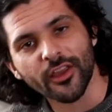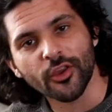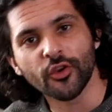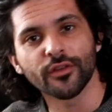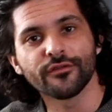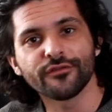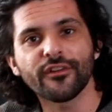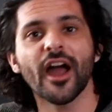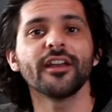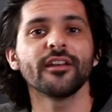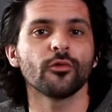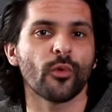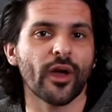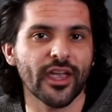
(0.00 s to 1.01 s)
You can find
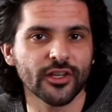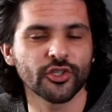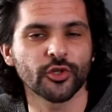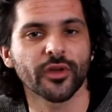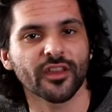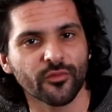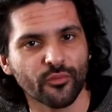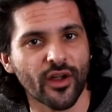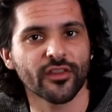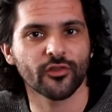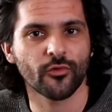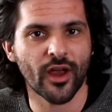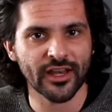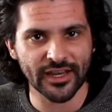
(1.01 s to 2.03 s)
a way to express
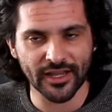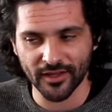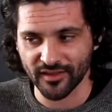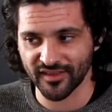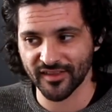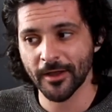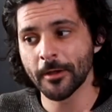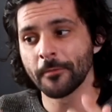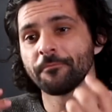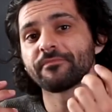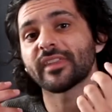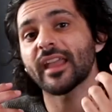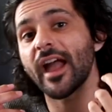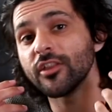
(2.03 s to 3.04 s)
your ideas,
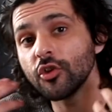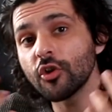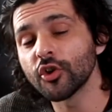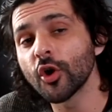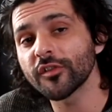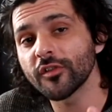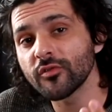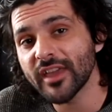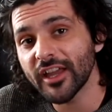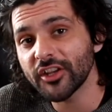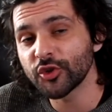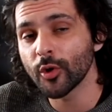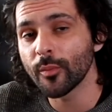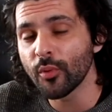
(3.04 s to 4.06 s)
and you can also
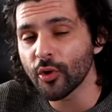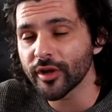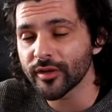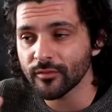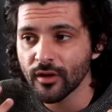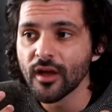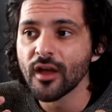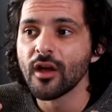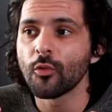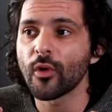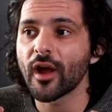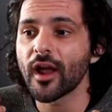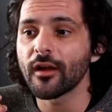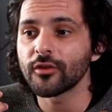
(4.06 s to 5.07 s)
get to a point
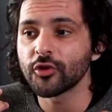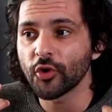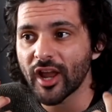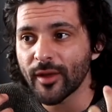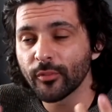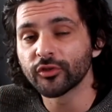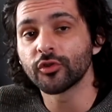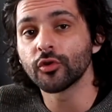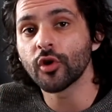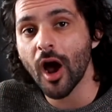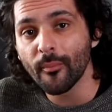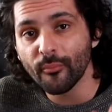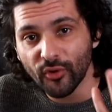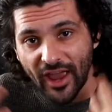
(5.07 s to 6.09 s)
where you're able to
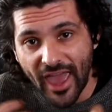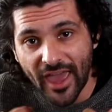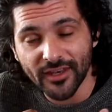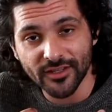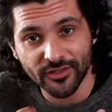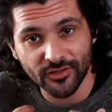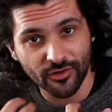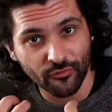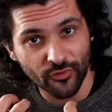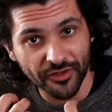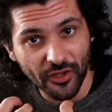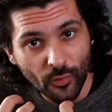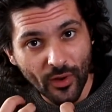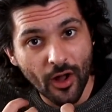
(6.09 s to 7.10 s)
comprehend
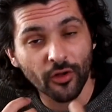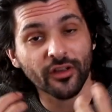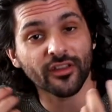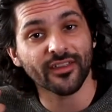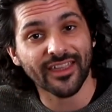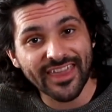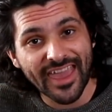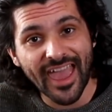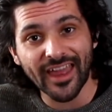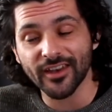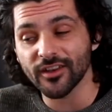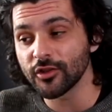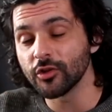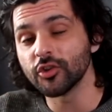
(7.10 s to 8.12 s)
really well, because
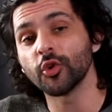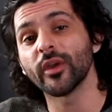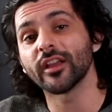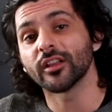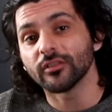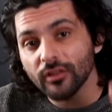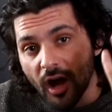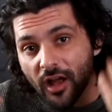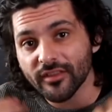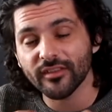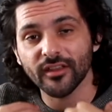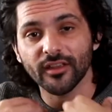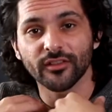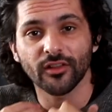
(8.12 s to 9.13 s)
again, you're doing
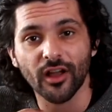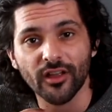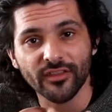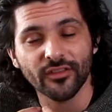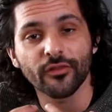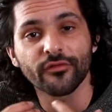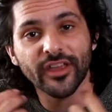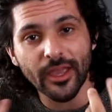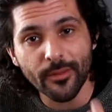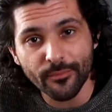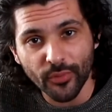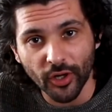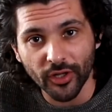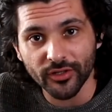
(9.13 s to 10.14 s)
lots and lots of
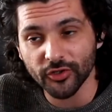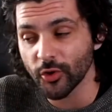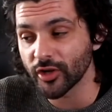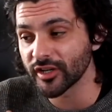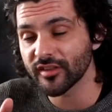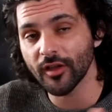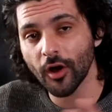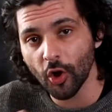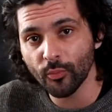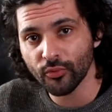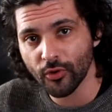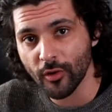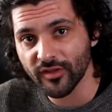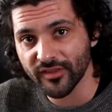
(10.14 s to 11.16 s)
input during this whole
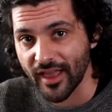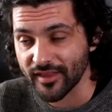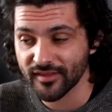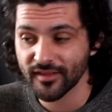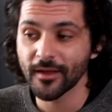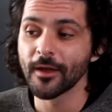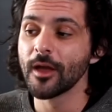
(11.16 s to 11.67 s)
process.